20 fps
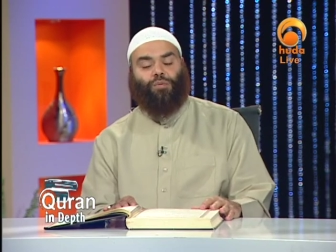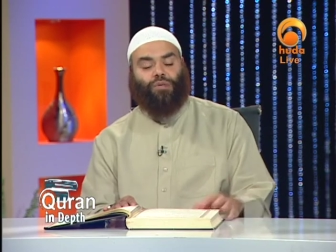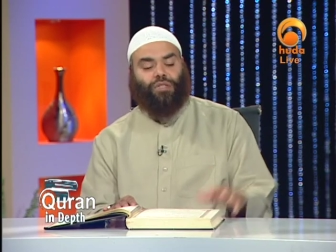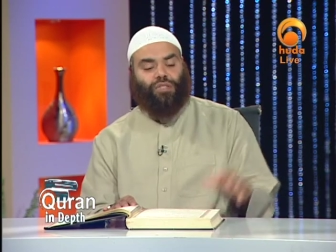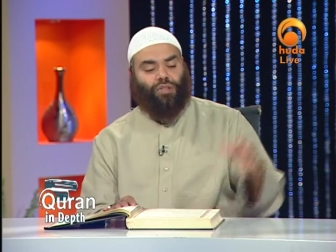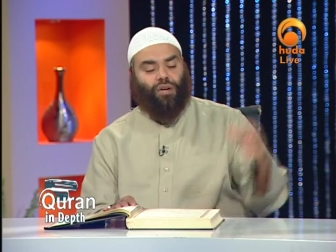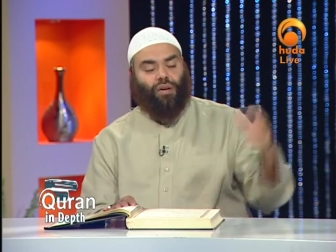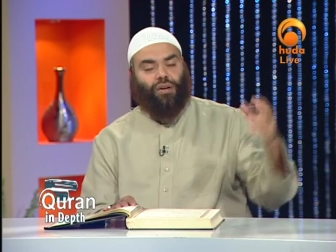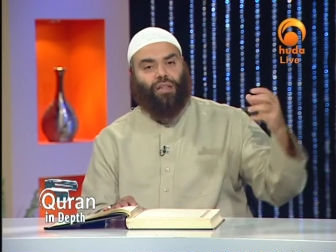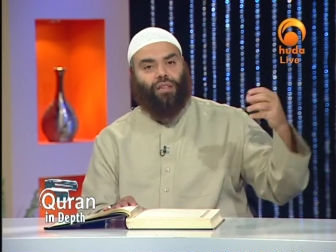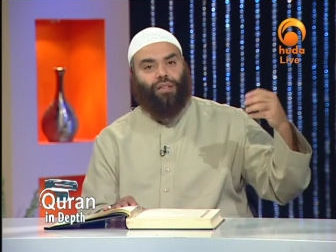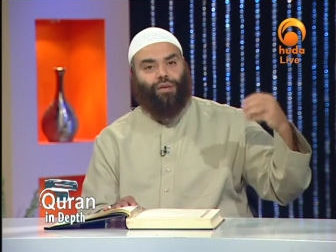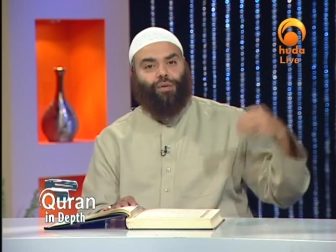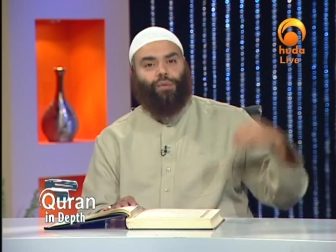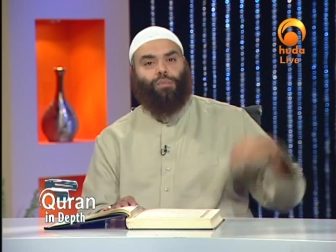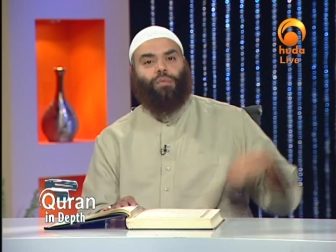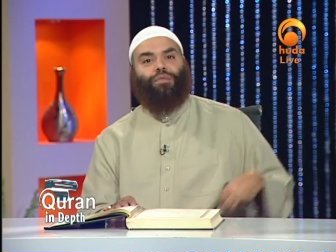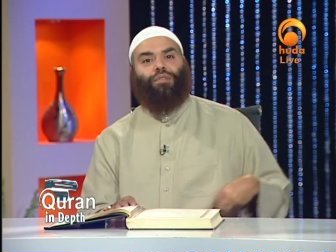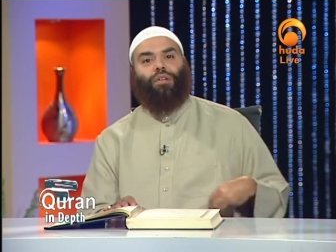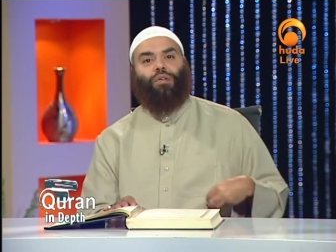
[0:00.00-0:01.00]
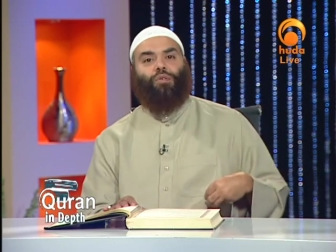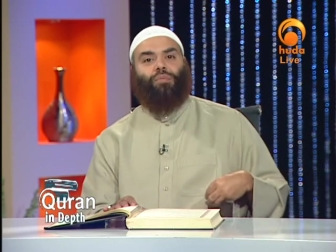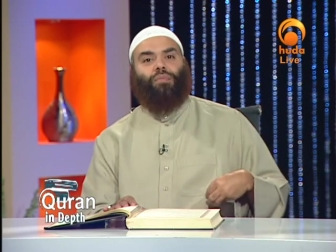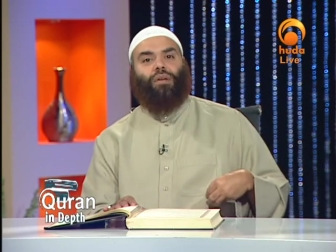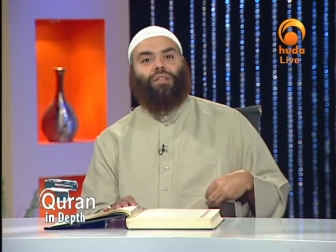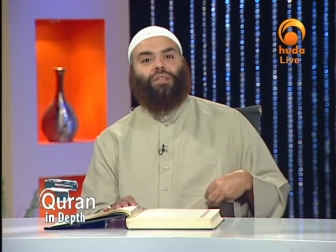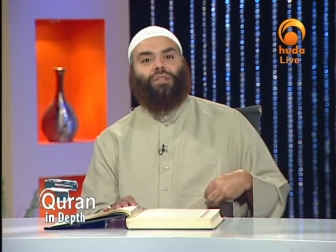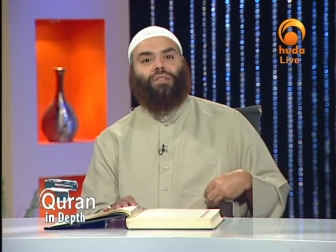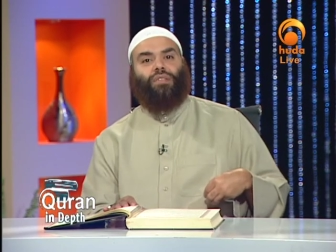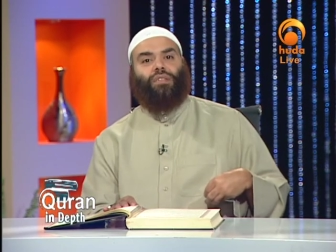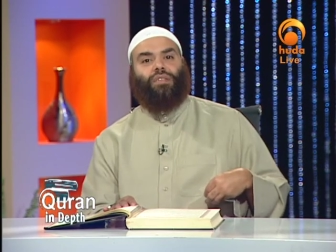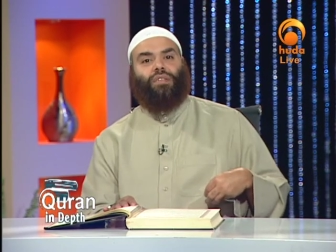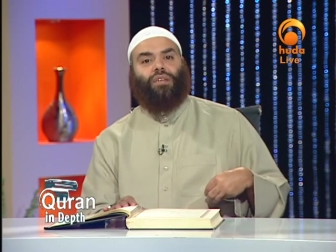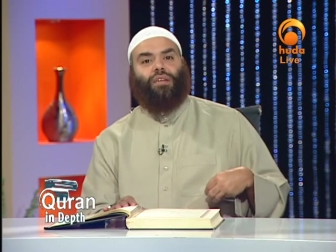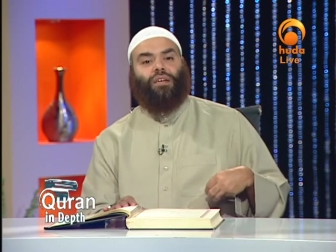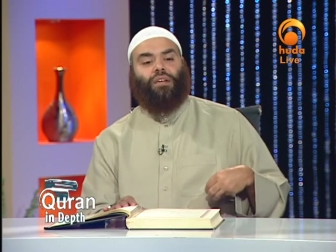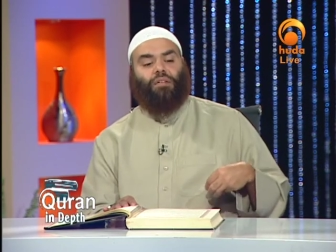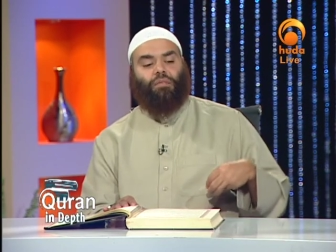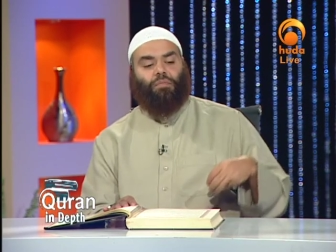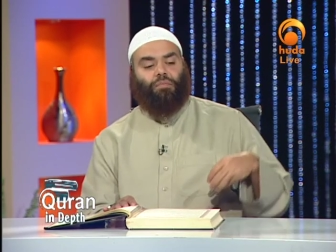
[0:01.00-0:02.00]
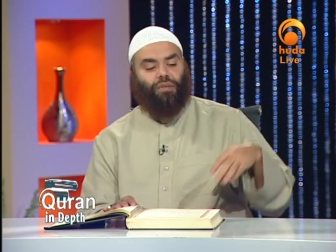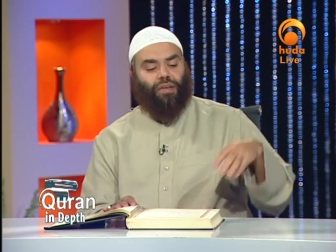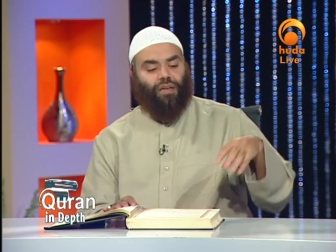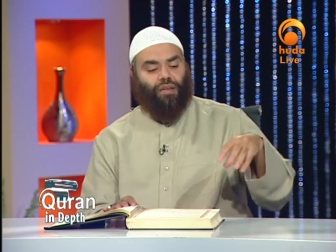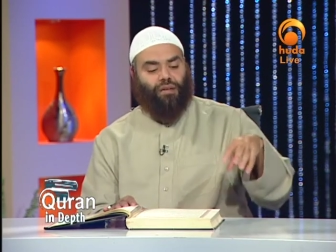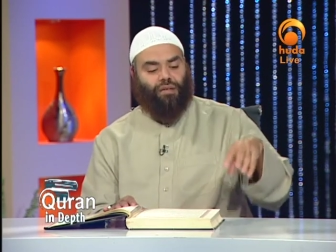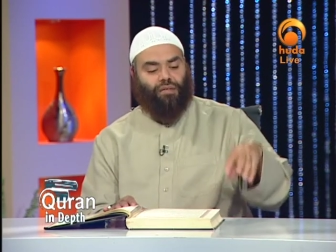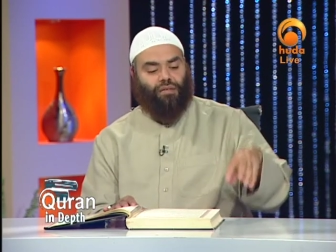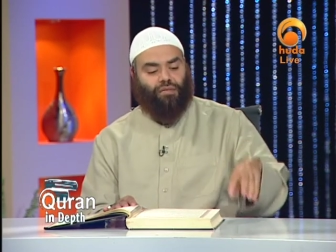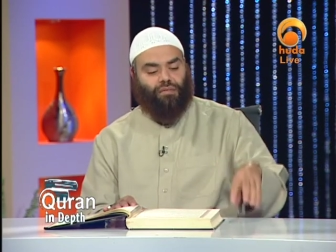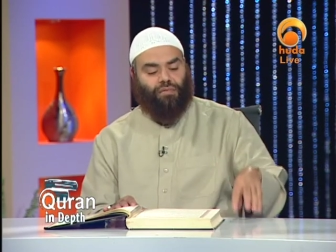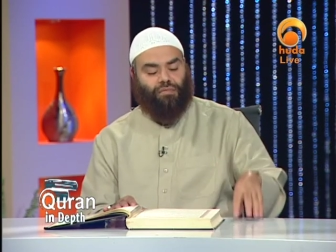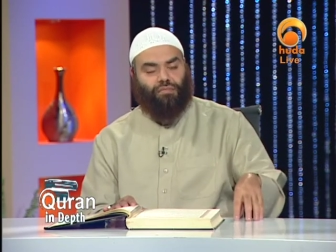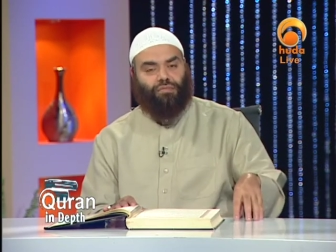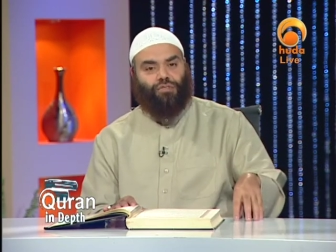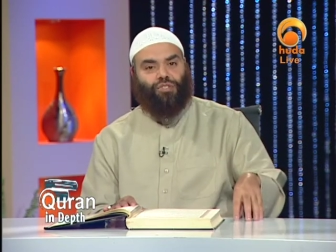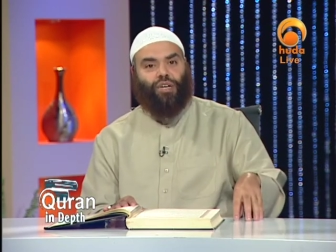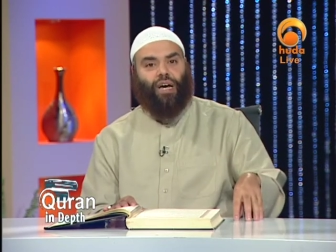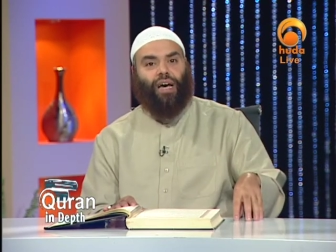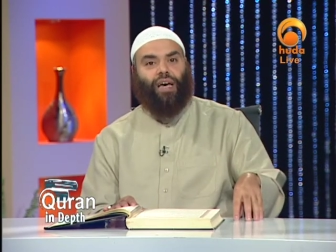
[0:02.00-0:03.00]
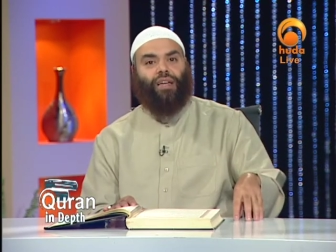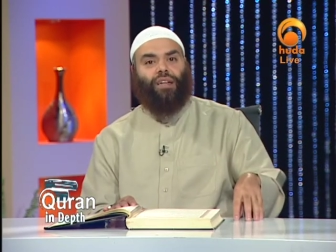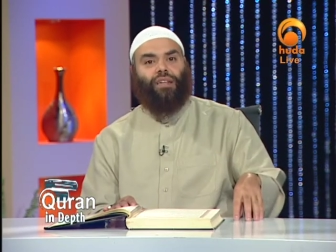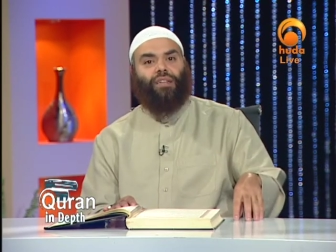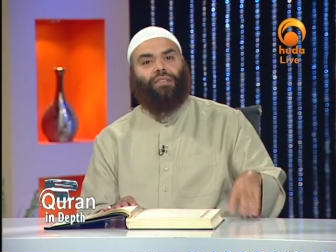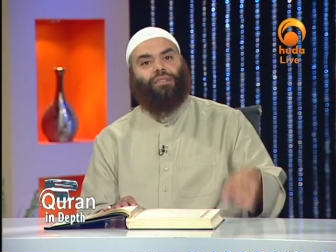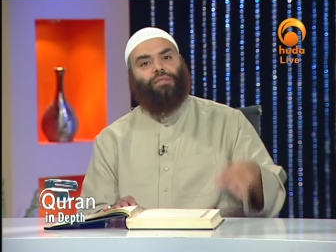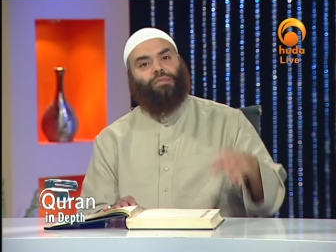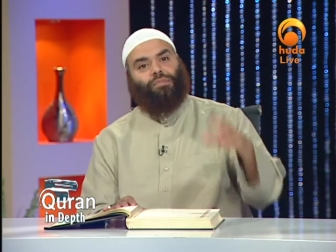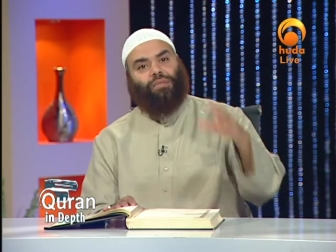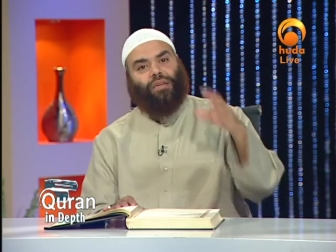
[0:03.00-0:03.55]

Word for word: We start in the womb of our mothers, being child,